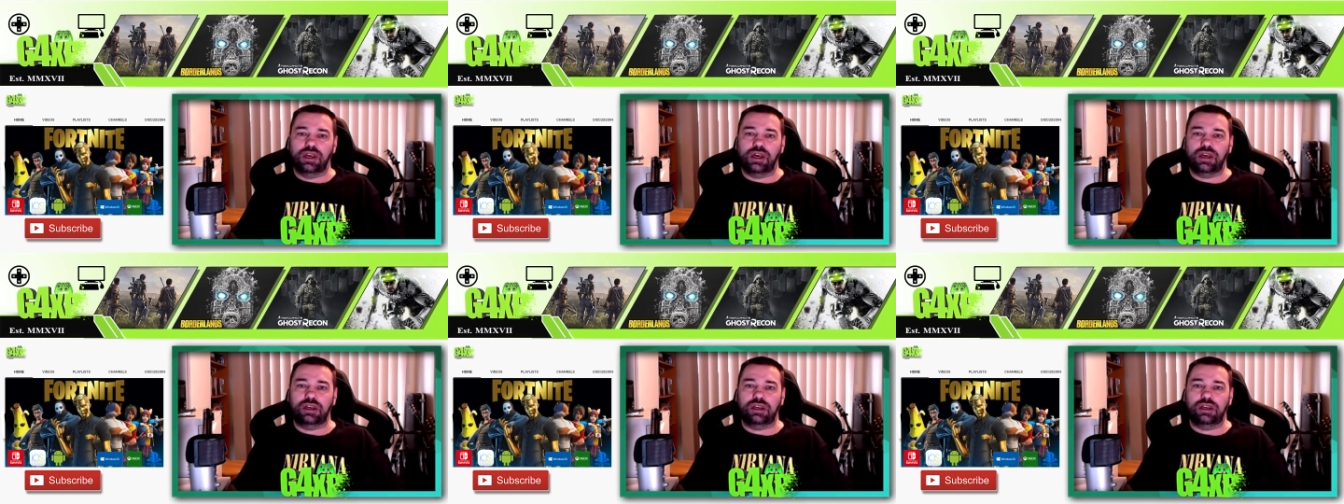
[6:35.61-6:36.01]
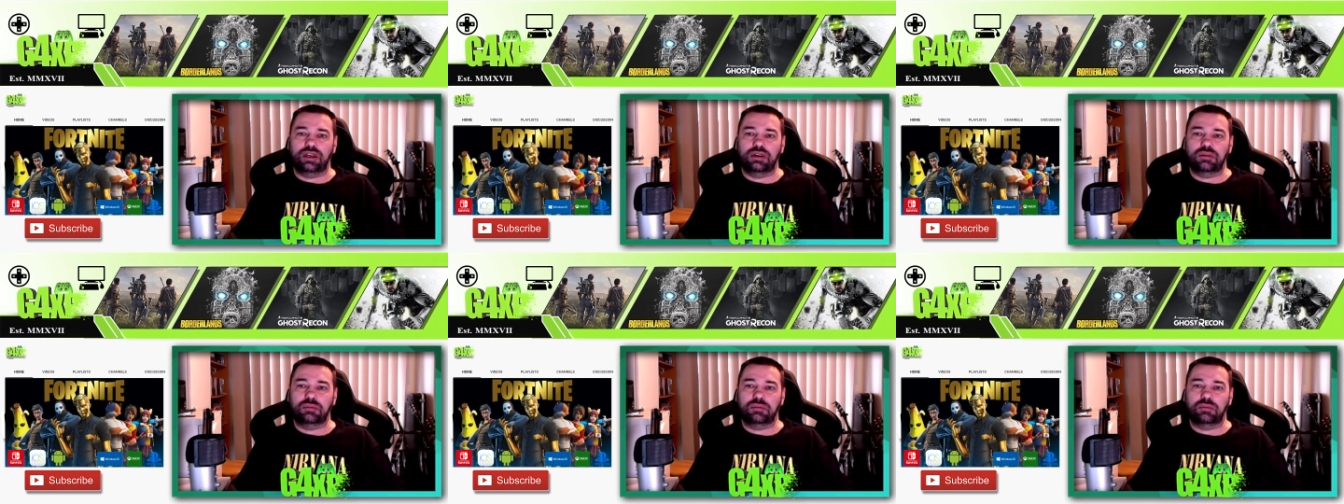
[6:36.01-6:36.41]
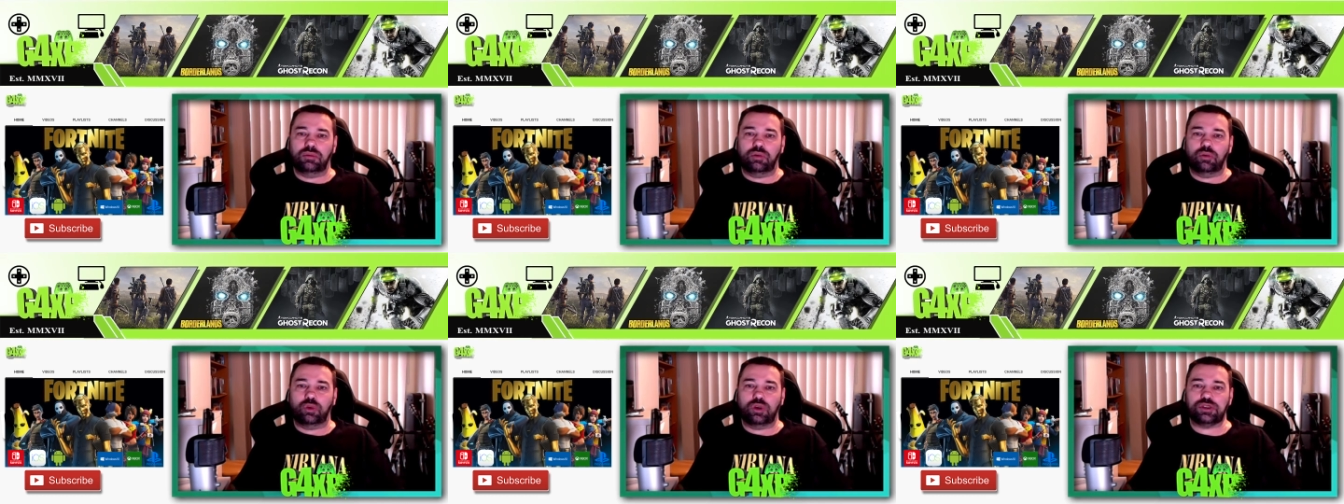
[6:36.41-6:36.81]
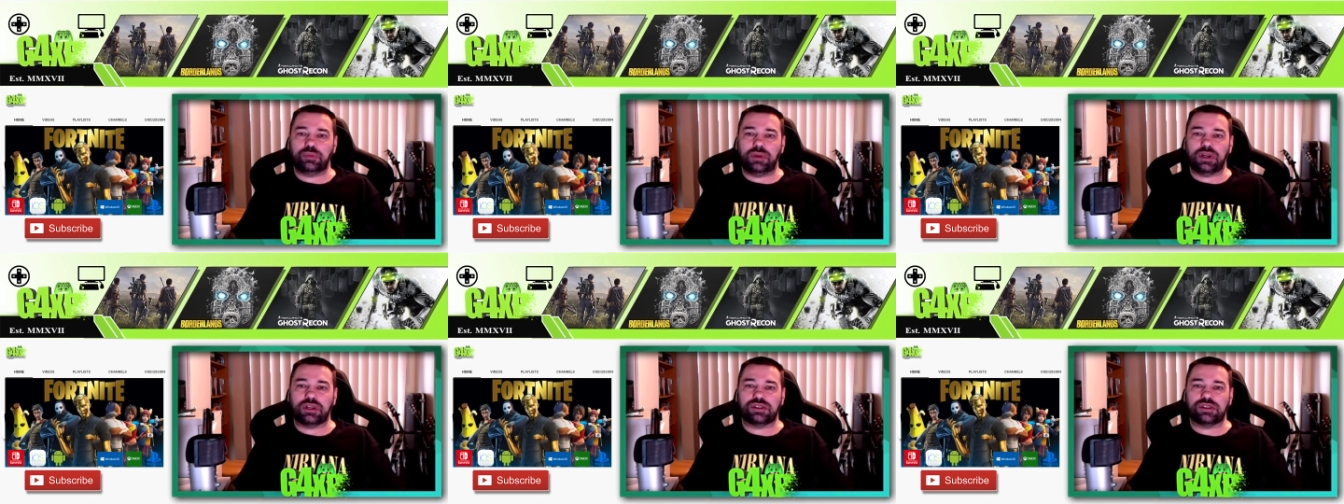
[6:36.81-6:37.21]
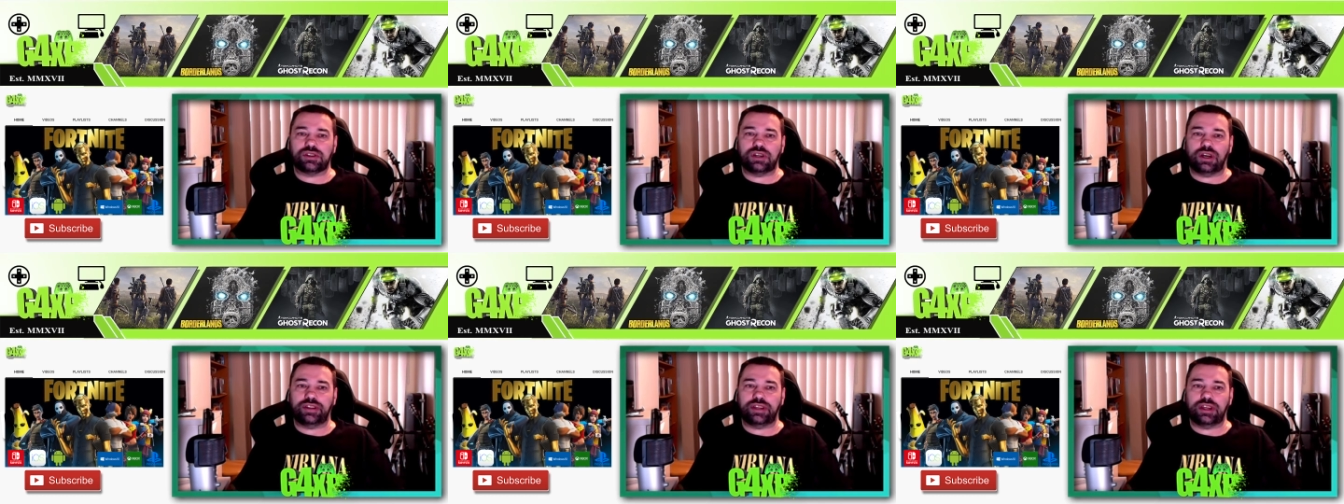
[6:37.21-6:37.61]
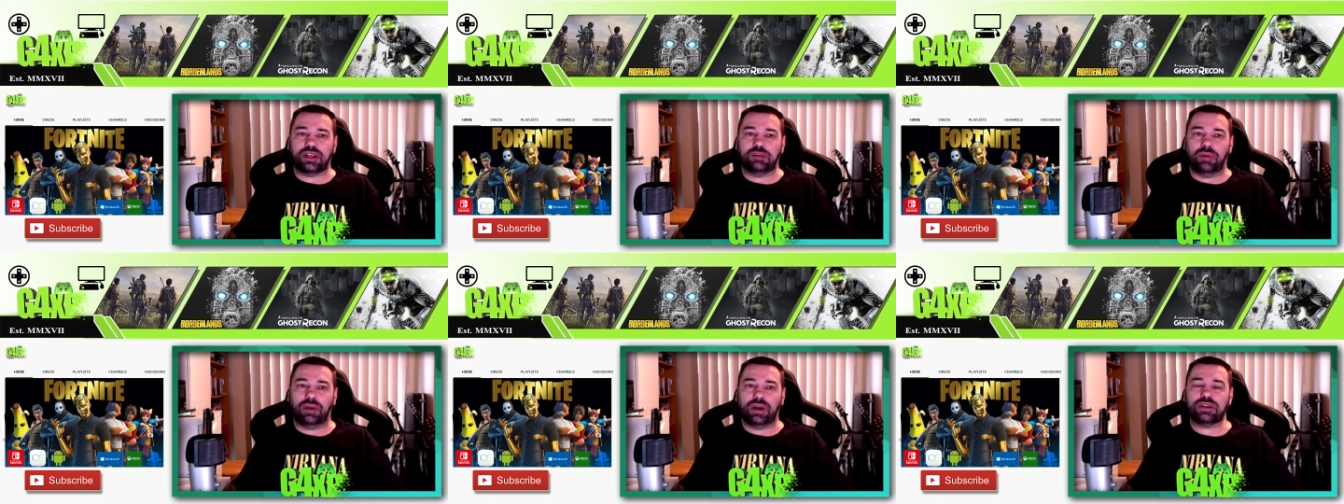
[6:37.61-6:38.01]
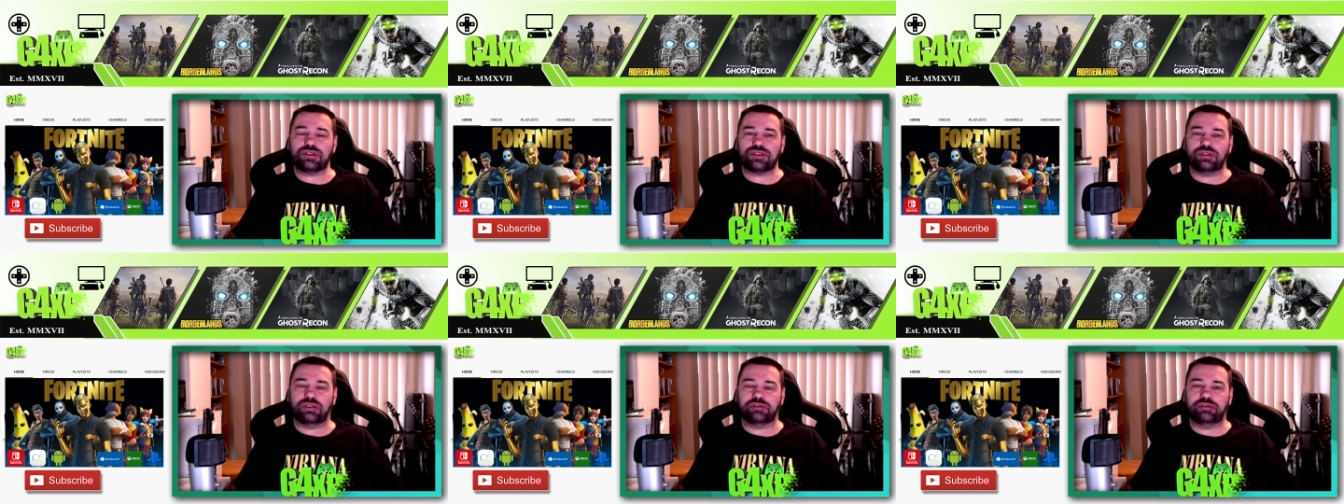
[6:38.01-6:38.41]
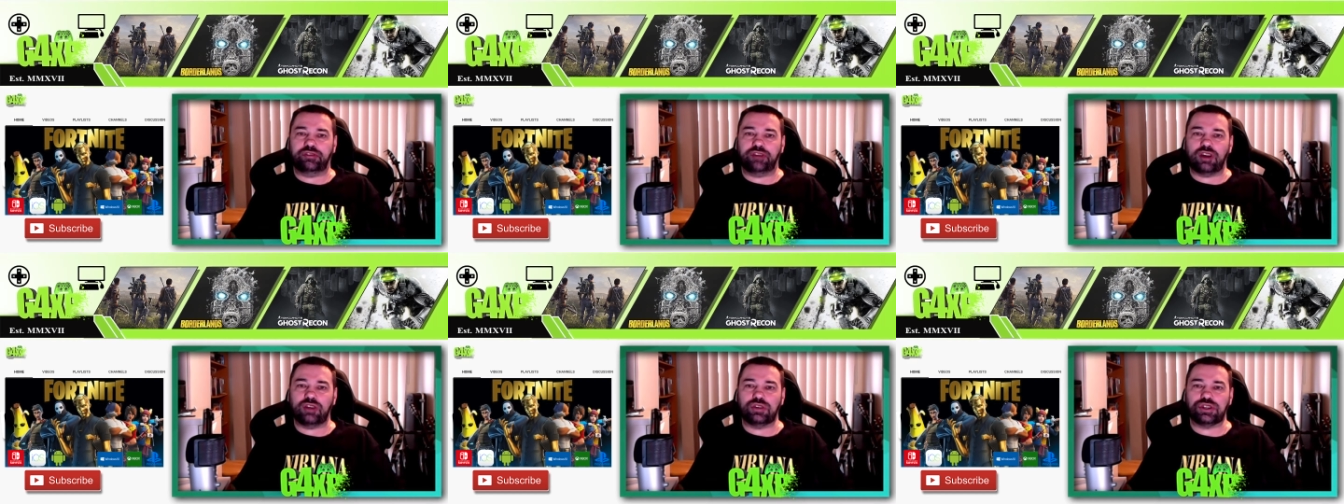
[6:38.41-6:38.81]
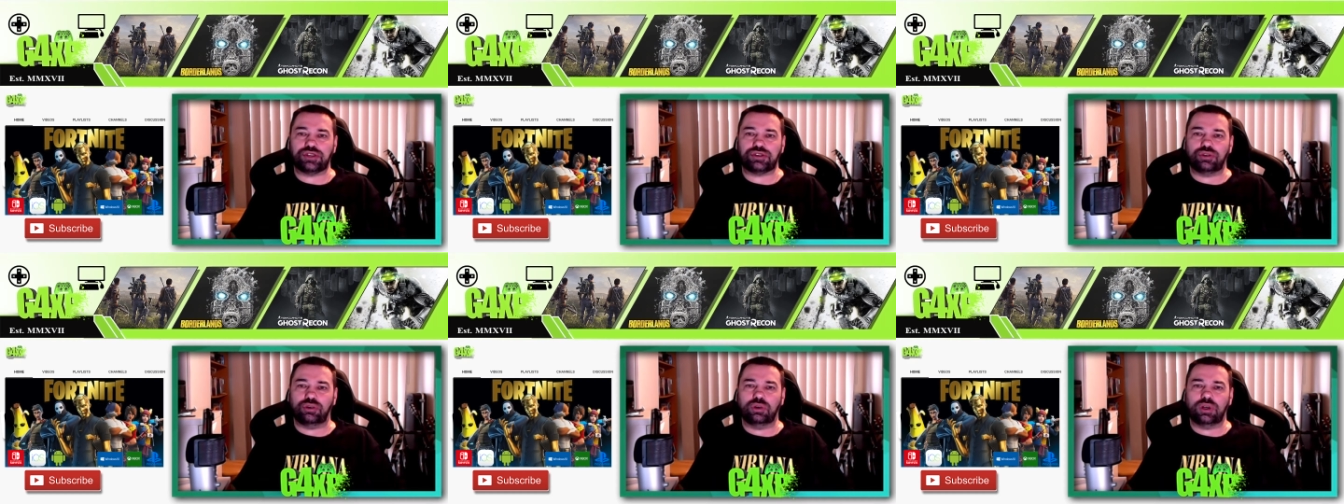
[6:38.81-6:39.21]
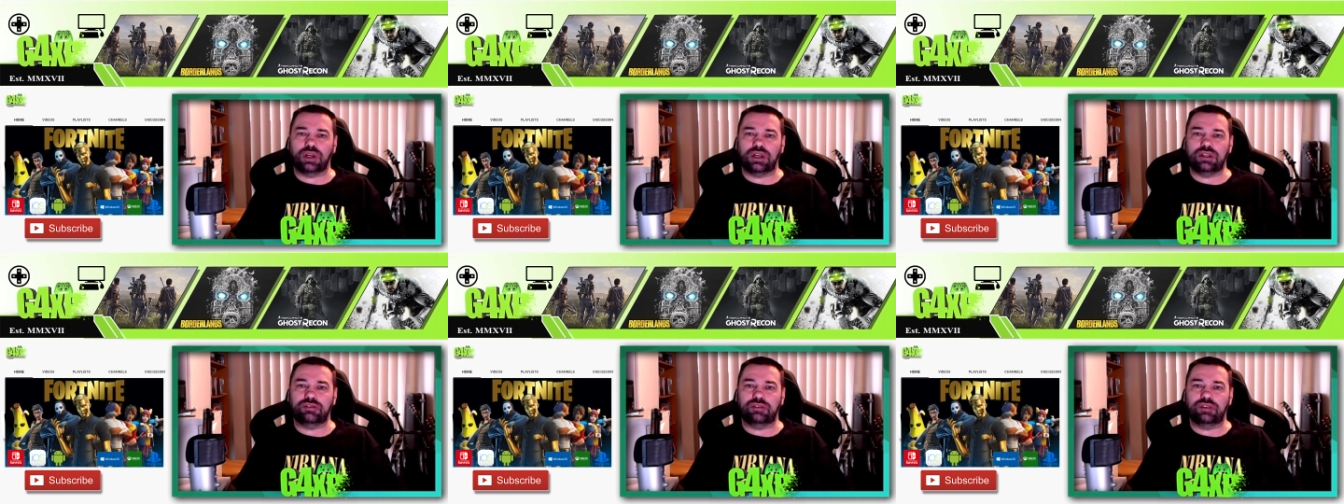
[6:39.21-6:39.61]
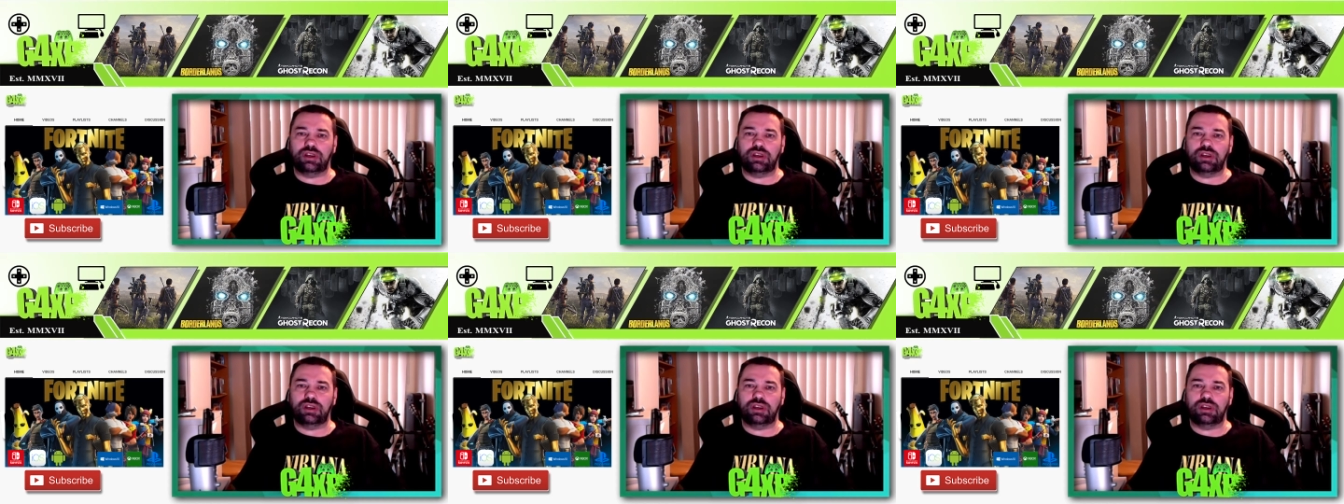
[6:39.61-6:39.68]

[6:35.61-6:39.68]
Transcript: um, which makes I think Microsoft very strong in